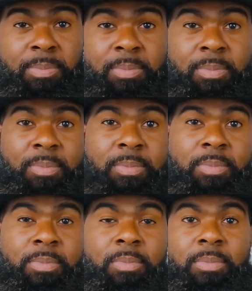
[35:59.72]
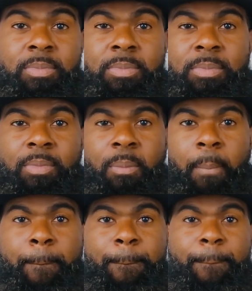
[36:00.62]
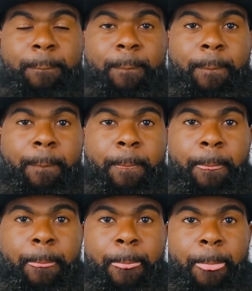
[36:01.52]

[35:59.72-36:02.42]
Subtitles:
(silent)